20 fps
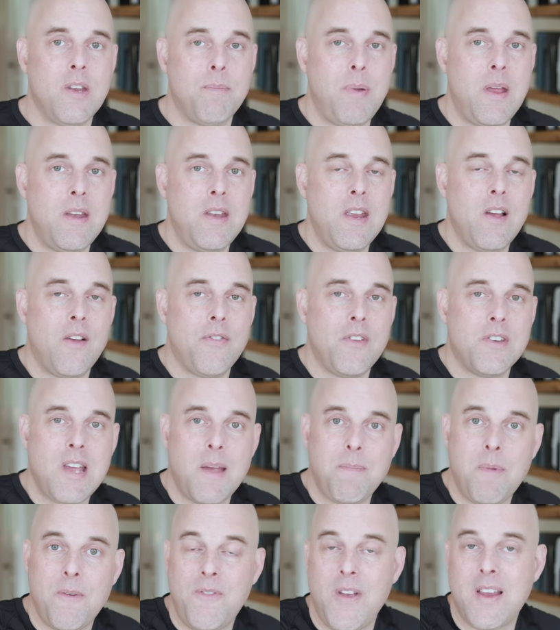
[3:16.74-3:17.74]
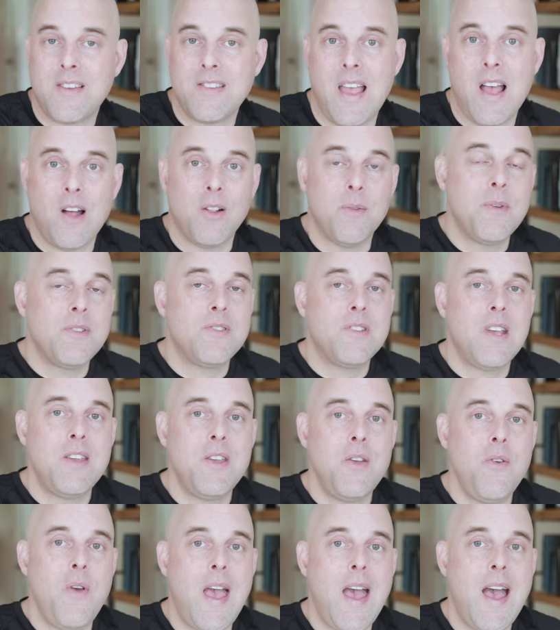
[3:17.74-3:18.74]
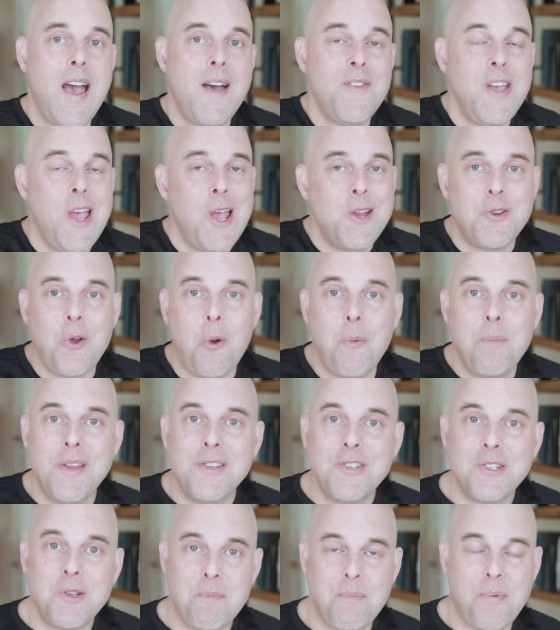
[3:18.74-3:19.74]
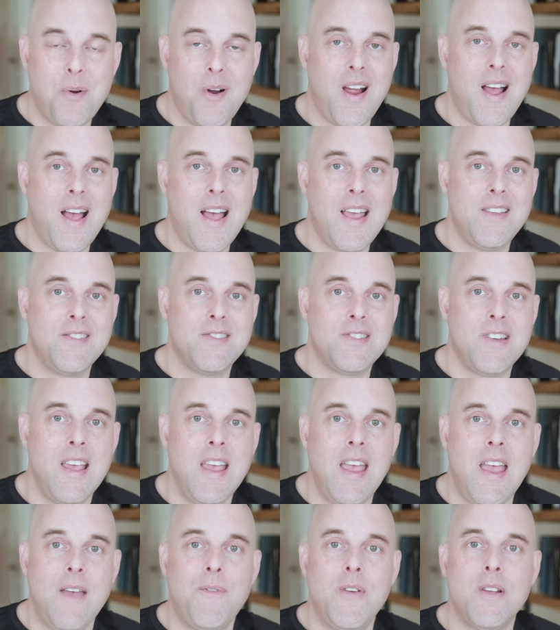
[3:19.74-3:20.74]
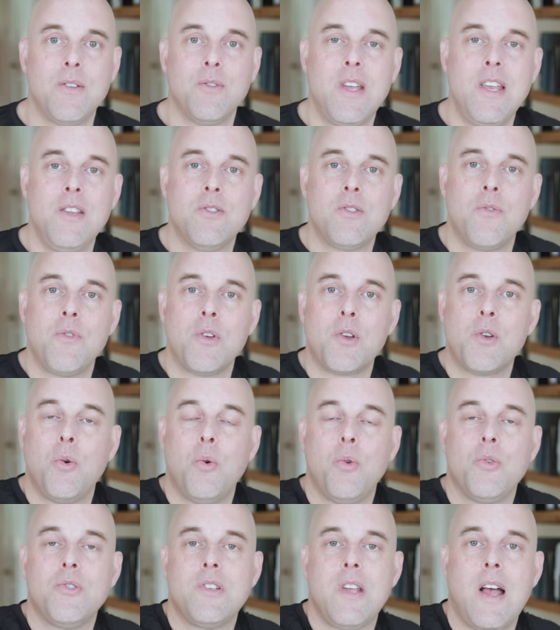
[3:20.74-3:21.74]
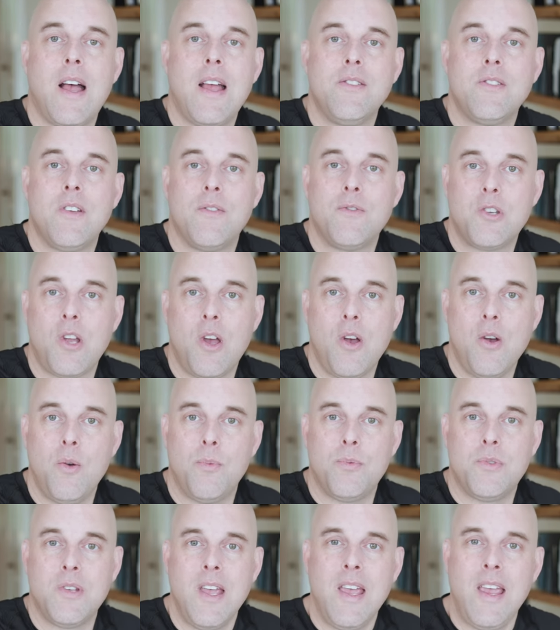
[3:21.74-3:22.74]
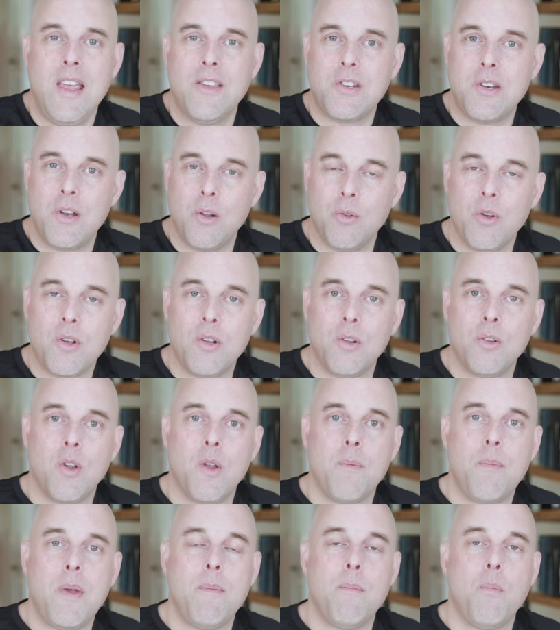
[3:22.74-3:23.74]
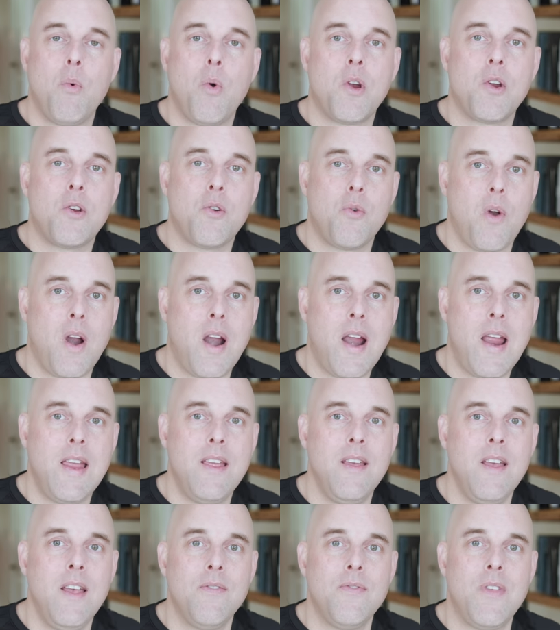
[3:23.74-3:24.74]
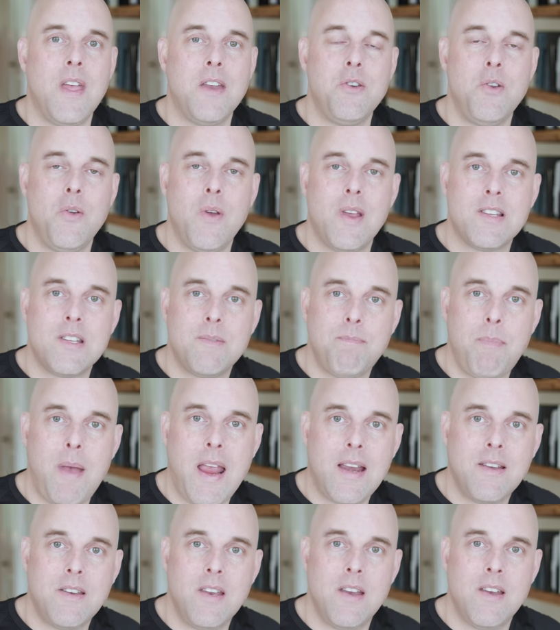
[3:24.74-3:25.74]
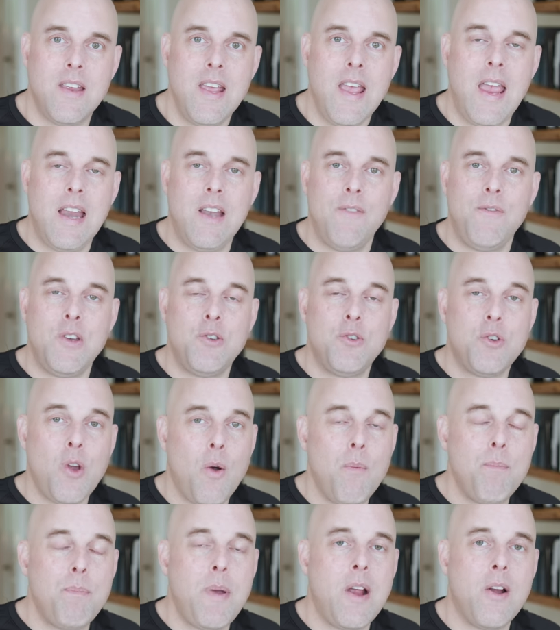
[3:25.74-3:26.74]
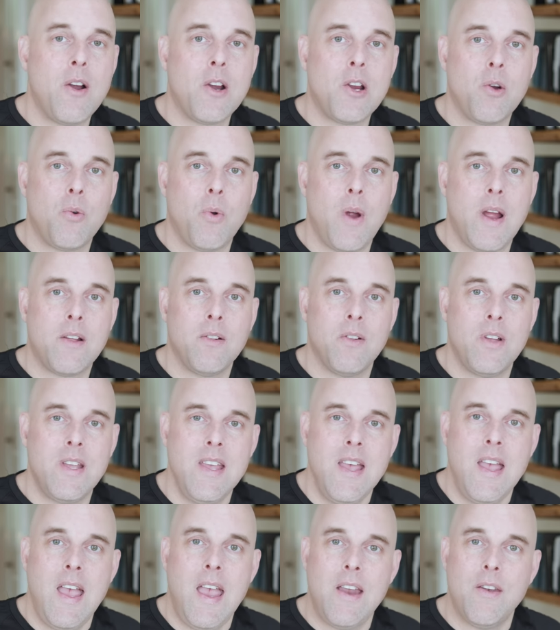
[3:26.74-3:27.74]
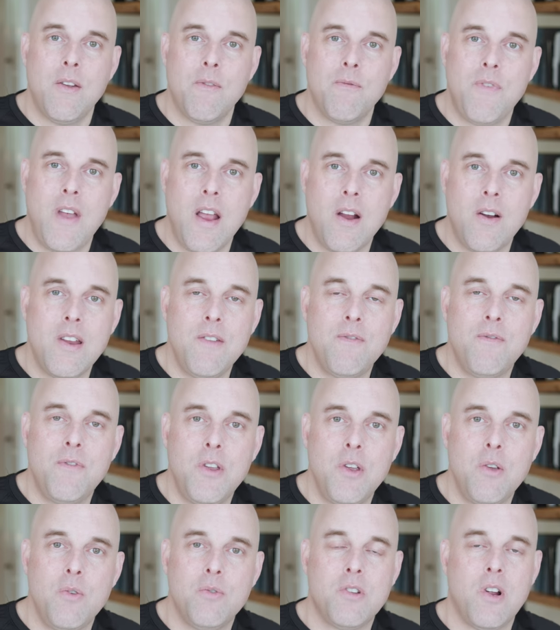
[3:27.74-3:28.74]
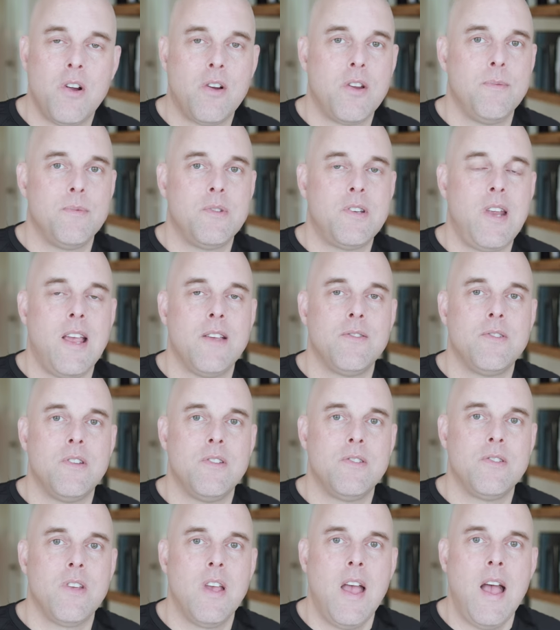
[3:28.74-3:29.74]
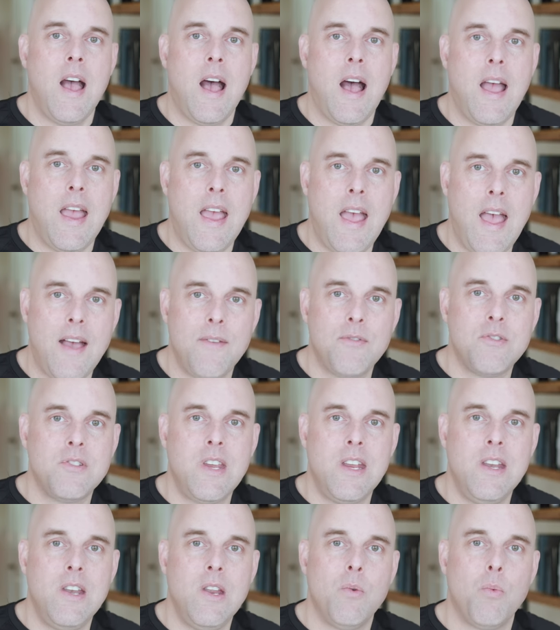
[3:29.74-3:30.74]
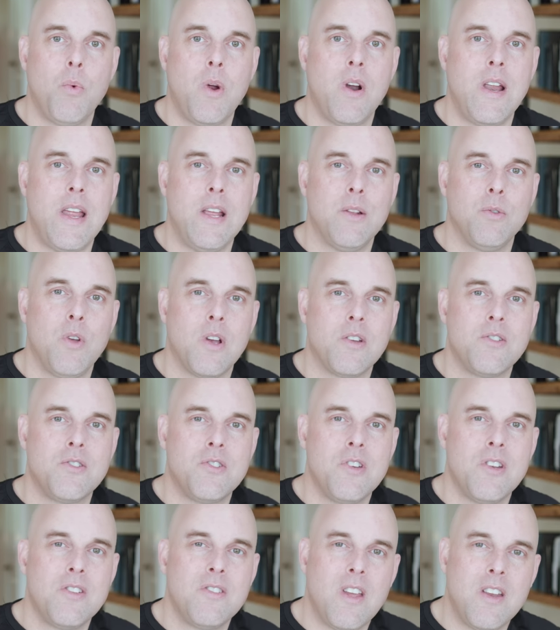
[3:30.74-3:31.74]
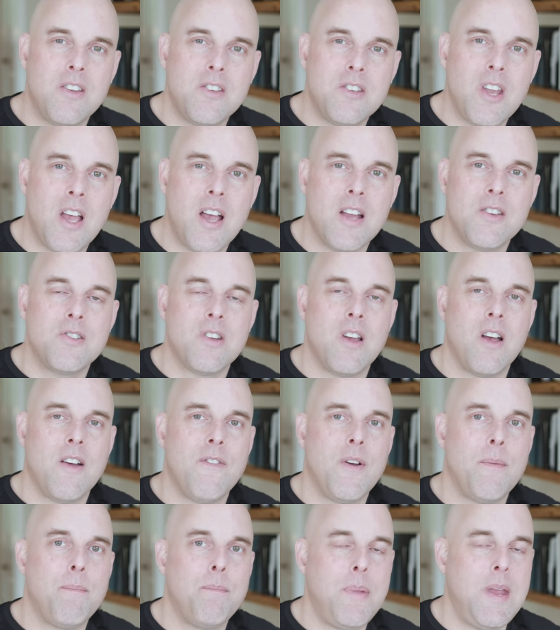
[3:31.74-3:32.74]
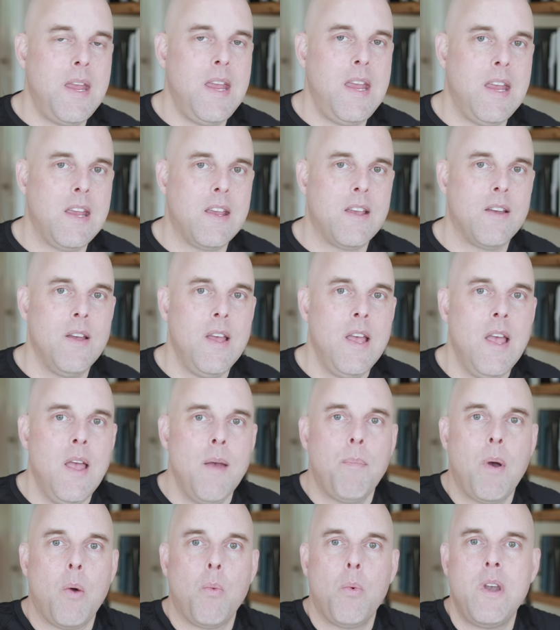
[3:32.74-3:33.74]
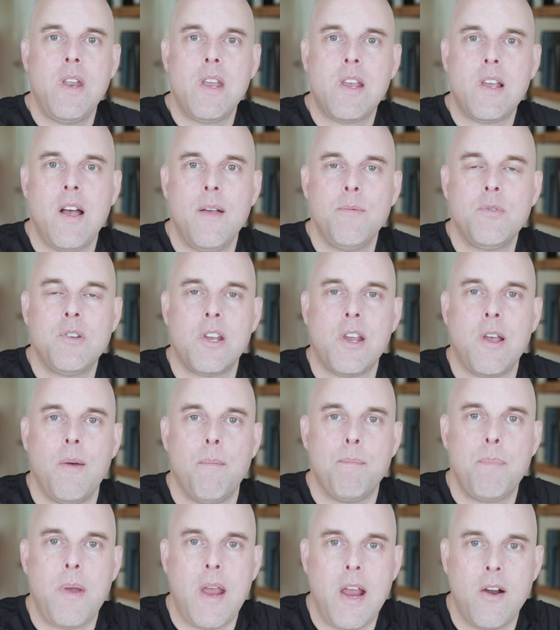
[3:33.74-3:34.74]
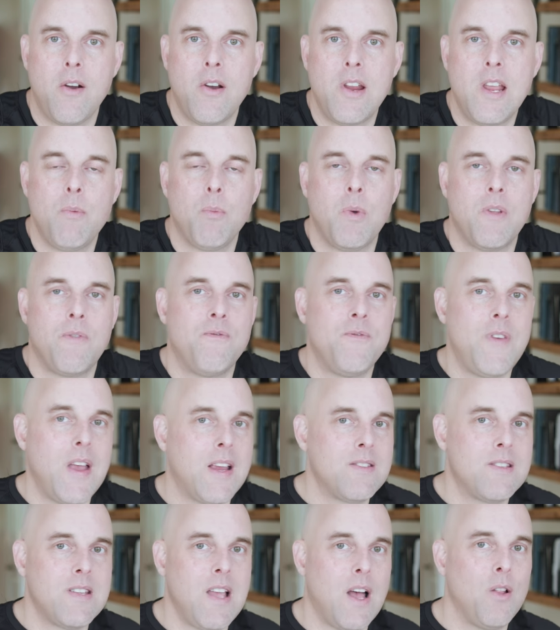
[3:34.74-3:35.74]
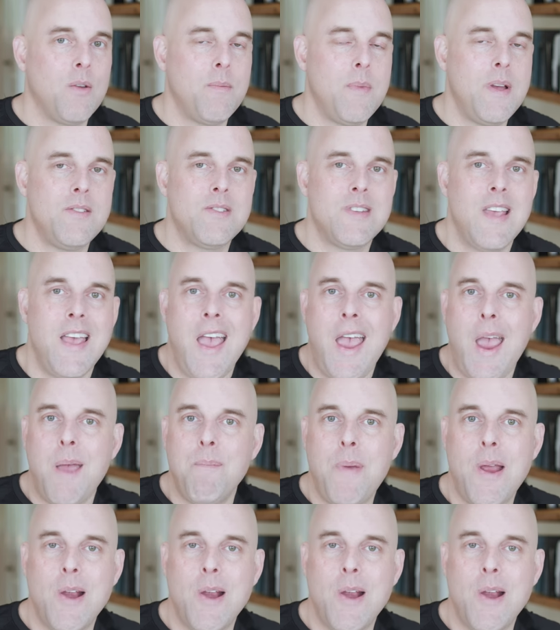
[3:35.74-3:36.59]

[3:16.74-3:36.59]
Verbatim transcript: depending on the type of fixed elements that you have, don't be surprised if it leans on the cool sides of taupes. It's gonna look a little bit more gray than you expected. And if you don't pair it correctly, in a very few circumstances, I have seen it where it looks just a touch of a pink. But when it comes to comparing it with fixed elements, it